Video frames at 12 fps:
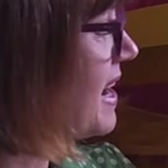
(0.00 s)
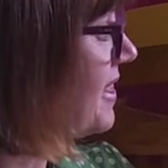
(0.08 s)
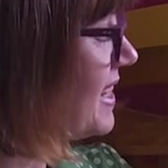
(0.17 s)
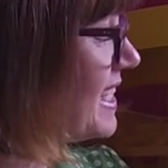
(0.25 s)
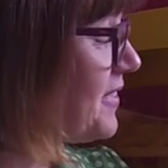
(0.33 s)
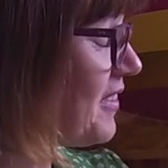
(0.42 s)

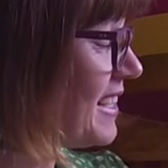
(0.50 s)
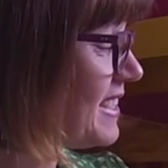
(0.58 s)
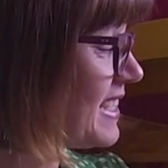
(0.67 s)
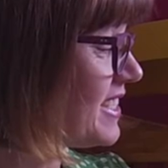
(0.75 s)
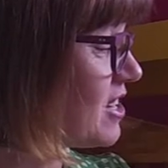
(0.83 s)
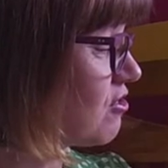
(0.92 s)
These
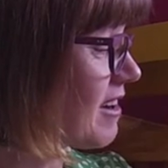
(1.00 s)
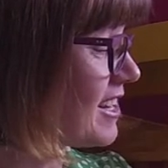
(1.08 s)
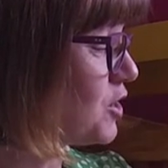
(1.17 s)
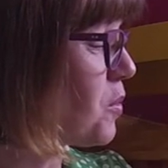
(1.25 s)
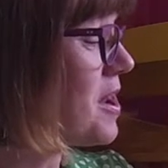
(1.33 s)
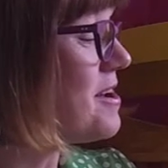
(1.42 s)
fantastic
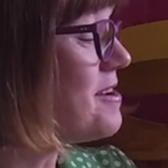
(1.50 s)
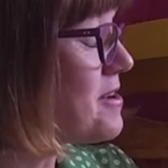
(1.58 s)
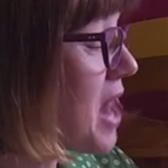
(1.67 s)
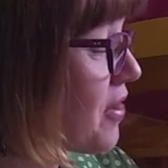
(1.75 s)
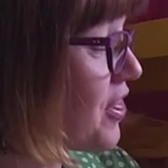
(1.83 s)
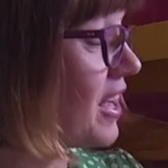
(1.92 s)
crackers were
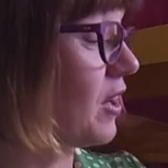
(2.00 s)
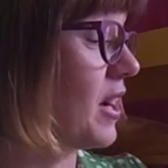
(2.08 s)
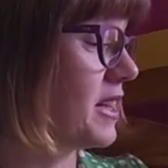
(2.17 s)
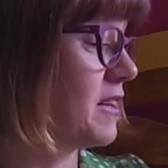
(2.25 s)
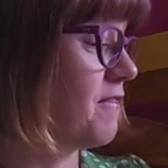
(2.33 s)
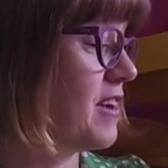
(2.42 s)
nothing
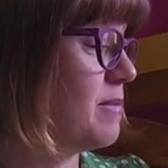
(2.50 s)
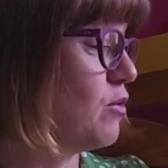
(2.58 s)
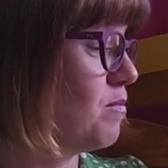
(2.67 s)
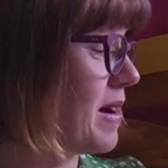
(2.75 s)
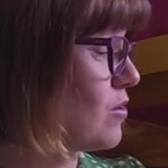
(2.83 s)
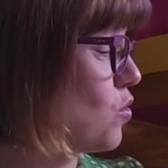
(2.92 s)
like the feeble
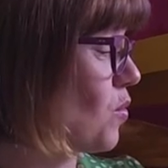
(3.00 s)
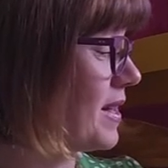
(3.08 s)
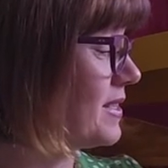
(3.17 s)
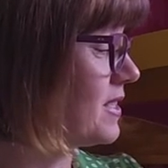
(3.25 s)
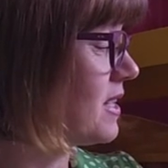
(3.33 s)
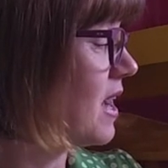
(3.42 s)
muggle
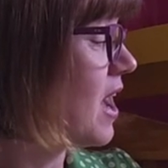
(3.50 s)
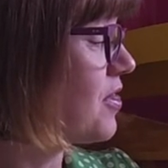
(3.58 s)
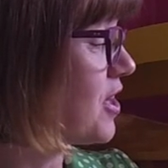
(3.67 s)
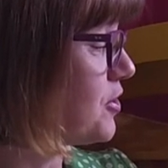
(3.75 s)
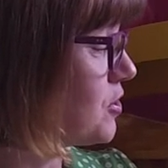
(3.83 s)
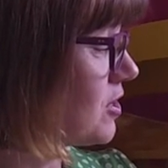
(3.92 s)
ones
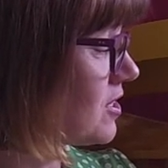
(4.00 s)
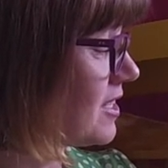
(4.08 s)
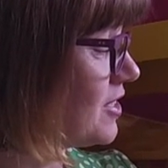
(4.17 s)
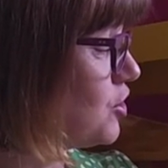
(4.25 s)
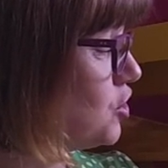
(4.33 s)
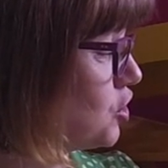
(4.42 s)
the
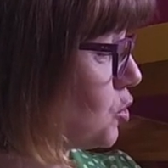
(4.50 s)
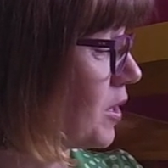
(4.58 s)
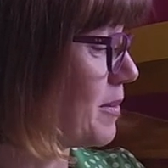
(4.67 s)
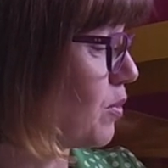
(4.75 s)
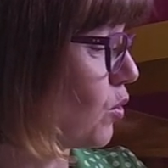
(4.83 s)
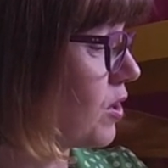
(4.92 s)
Dursleys usually
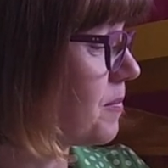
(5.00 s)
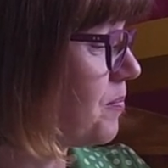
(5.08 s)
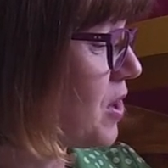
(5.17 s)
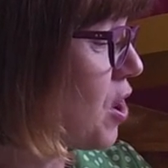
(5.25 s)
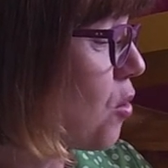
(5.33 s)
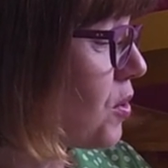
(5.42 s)
bought,
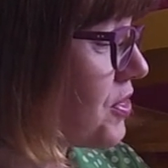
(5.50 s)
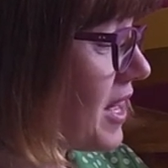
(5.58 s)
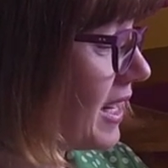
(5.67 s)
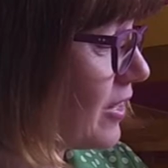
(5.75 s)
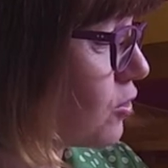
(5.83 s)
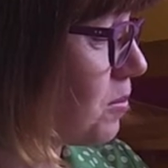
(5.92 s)
with their
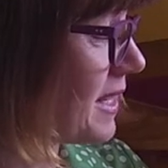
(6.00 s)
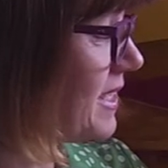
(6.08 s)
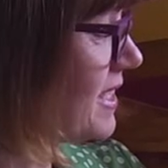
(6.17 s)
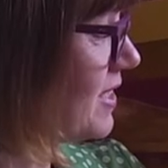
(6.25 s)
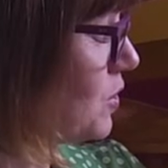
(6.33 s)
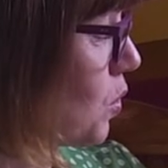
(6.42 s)
little
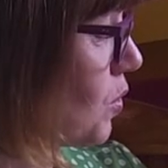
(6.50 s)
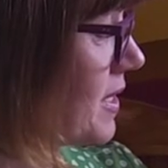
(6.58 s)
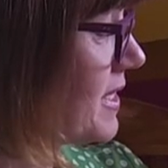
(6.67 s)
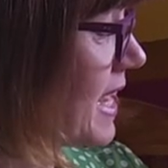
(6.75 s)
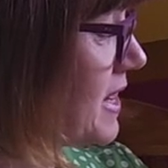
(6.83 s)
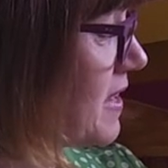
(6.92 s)
plastic
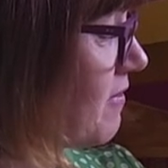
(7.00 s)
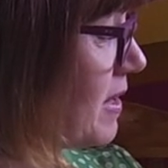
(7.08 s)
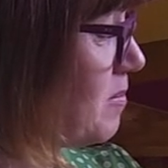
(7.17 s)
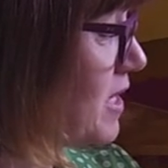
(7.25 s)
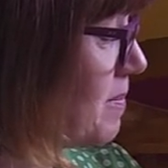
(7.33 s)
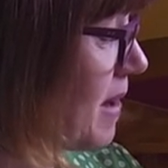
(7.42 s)
toys and their
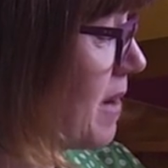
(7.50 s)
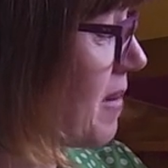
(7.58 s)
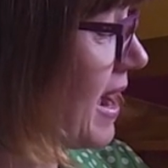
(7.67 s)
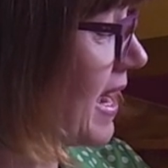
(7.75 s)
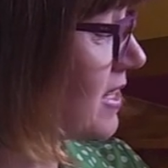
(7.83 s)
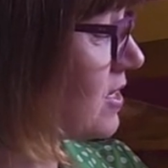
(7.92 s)
flimsy paper
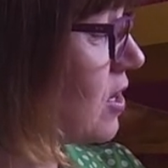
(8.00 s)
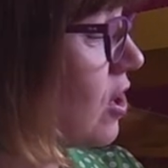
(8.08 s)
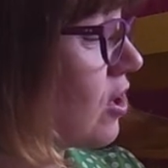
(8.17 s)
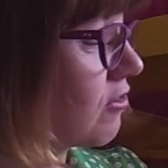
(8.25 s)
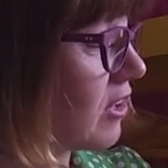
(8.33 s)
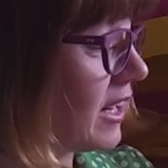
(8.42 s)
hats.
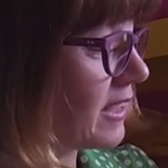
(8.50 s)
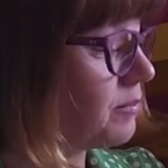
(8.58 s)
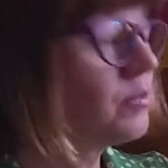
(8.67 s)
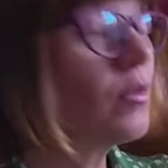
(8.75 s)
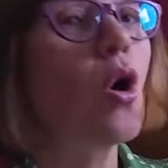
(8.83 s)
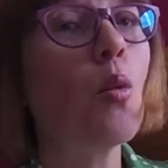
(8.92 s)
Right,
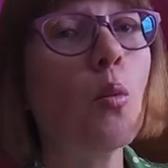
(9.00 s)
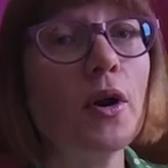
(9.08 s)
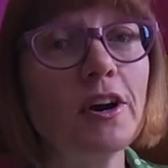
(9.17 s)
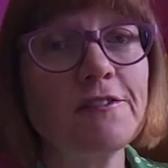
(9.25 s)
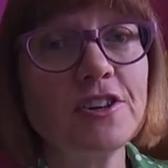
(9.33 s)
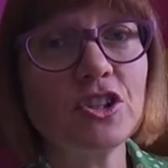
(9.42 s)
when
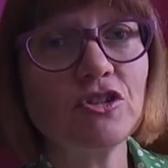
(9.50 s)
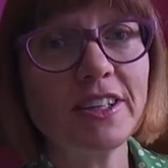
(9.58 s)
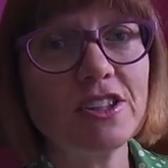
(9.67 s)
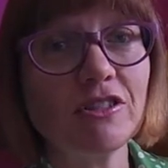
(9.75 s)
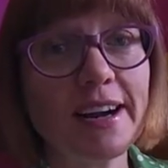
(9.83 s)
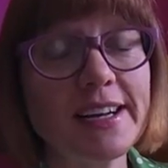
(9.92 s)
I first
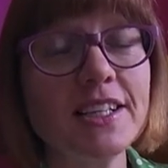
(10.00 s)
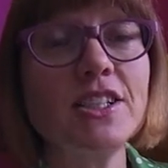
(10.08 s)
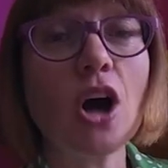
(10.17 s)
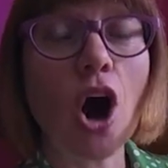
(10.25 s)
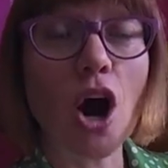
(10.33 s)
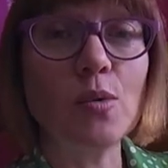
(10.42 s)
read crackers,
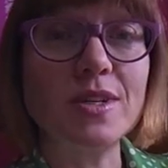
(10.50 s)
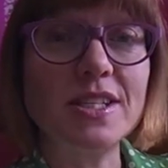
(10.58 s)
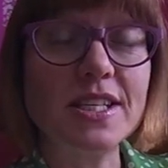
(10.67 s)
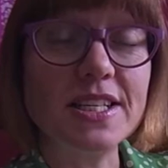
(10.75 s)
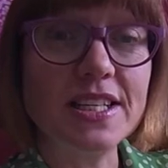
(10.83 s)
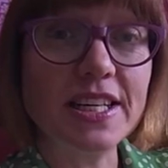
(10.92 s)
I was
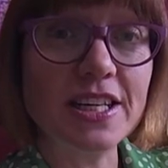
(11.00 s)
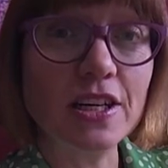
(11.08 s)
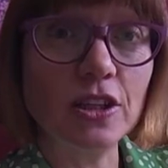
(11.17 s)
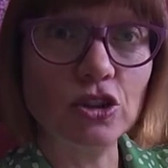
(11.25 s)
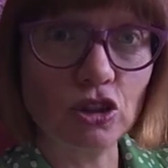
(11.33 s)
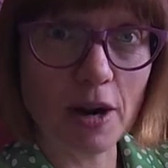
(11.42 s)
thinking
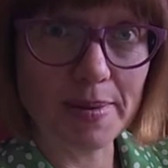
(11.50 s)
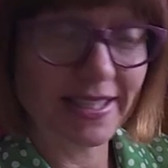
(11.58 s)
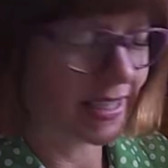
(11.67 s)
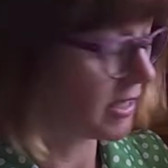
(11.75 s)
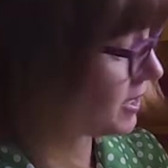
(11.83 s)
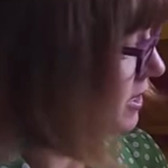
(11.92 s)
dry
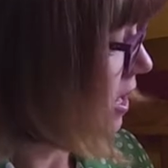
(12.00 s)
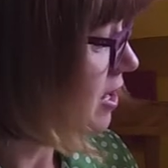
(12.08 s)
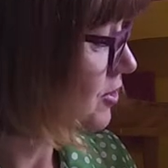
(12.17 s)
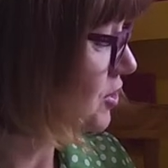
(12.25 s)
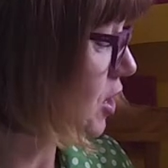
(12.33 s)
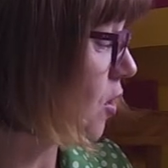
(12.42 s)
biscuits.
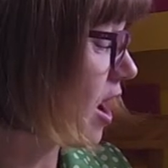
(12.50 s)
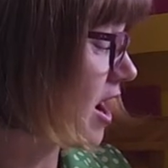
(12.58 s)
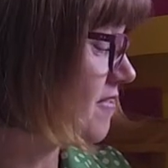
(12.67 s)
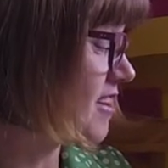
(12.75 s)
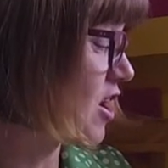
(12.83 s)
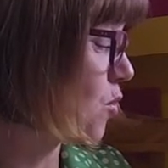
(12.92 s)
So
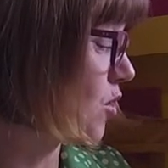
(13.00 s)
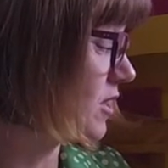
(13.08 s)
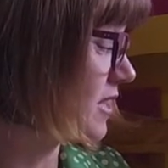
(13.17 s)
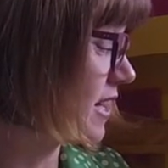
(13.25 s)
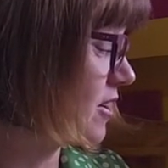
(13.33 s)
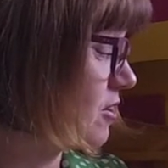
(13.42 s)
I've now worked
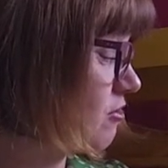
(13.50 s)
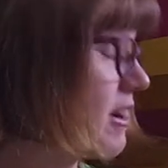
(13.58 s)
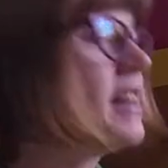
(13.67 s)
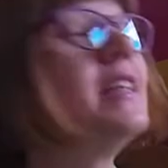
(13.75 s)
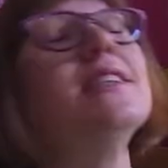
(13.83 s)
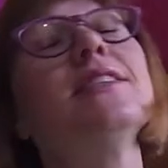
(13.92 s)
out
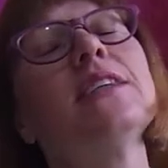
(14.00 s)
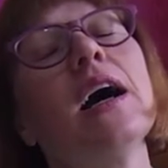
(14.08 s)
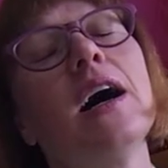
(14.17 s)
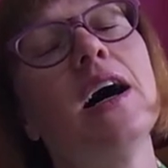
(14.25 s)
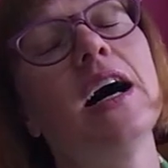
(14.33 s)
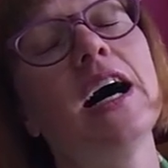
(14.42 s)
crackers
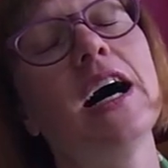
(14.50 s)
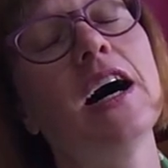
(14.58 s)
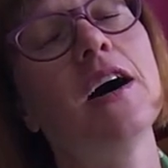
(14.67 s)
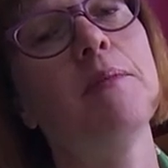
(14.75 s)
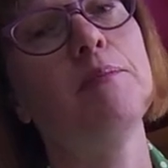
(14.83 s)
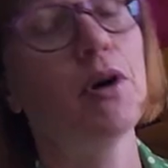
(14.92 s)

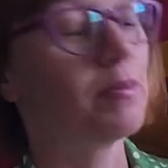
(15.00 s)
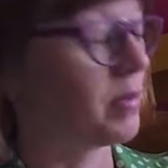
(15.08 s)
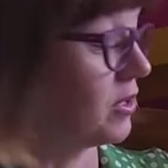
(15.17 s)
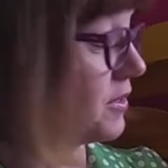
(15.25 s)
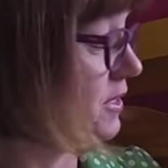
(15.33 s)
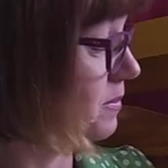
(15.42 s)
are
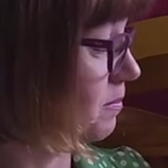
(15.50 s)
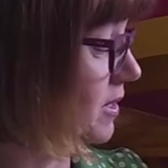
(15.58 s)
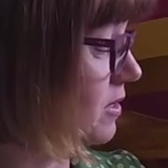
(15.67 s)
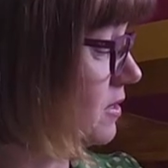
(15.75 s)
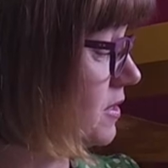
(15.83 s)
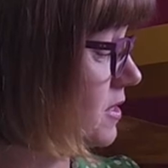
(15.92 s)
bonbons,
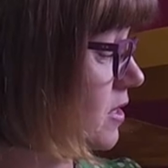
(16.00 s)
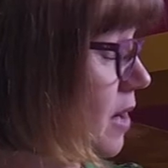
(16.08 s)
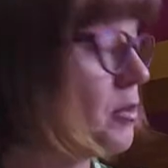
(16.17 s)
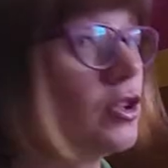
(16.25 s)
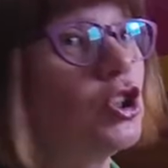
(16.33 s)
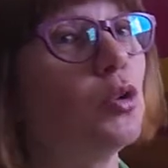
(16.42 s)
because I'm
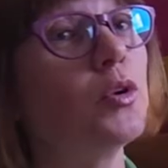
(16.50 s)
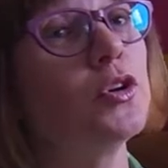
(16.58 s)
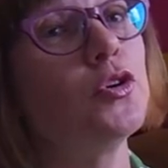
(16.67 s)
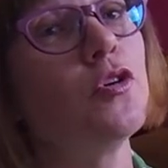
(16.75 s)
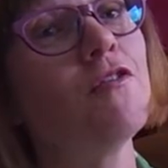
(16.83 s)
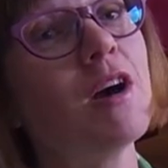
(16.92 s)
not sure what
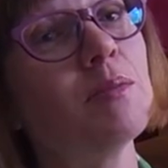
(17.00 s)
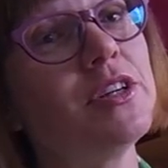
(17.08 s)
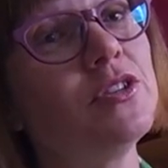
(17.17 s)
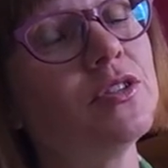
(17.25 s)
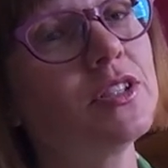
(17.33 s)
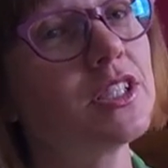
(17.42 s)
your family
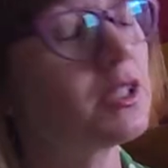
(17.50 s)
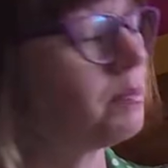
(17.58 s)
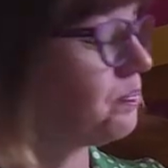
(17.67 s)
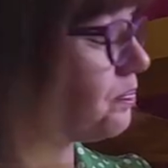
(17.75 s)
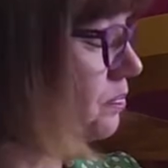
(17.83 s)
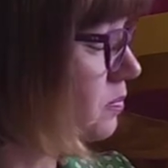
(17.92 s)
uses,
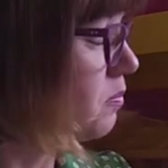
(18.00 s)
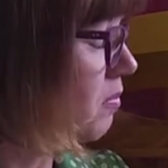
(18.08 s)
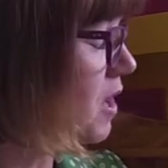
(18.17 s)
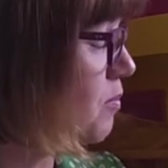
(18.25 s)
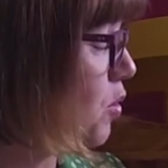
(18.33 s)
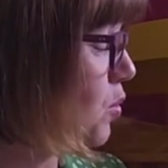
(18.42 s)

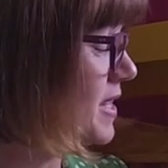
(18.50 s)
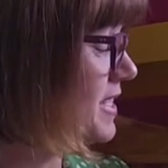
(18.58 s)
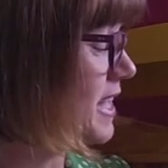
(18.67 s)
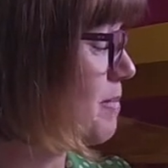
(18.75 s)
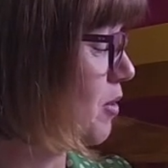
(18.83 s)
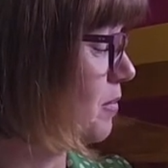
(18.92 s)
but we
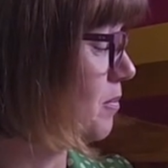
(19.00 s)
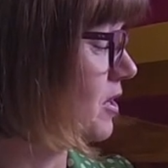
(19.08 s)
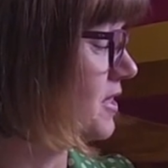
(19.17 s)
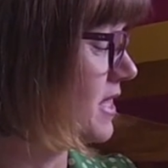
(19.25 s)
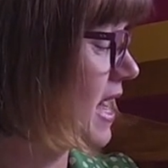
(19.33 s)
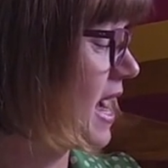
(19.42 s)
say
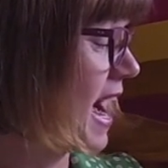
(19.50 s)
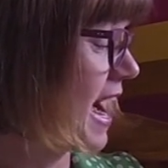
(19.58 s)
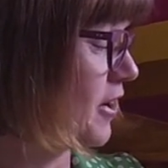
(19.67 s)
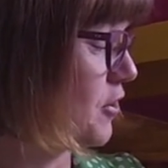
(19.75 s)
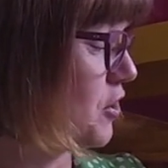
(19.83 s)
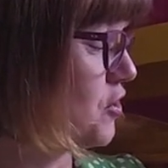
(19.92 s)
bonbons,
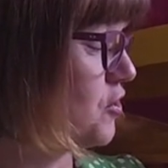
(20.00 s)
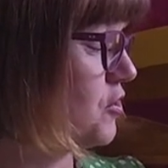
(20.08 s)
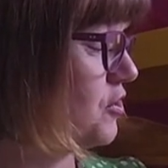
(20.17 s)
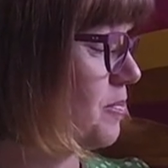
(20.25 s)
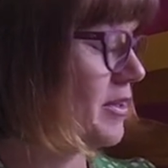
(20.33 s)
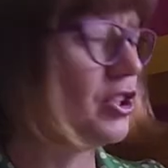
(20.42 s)
and I know
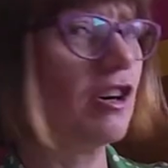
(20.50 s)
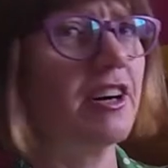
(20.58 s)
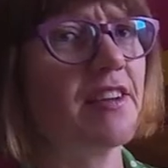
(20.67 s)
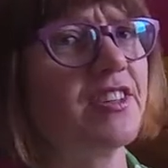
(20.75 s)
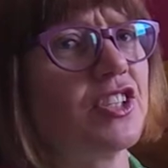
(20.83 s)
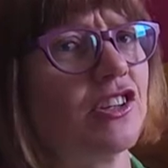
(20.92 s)
the majority
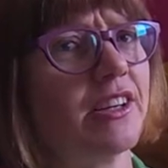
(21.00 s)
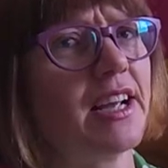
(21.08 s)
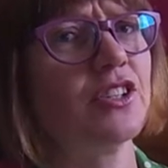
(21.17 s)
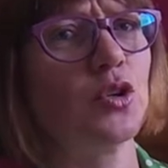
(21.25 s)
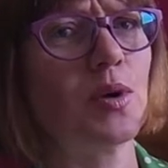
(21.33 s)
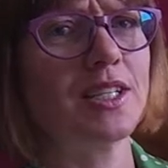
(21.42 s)
of Australia,
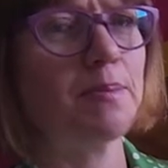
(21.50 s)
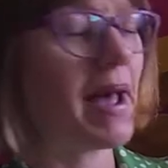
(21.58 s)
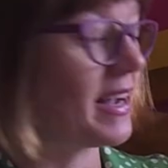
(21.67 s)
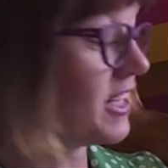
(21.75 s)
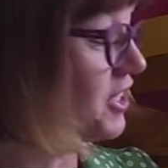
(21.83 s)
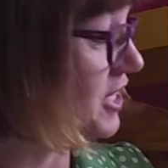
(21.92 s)
it's always
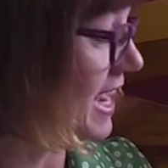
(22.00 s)
packaged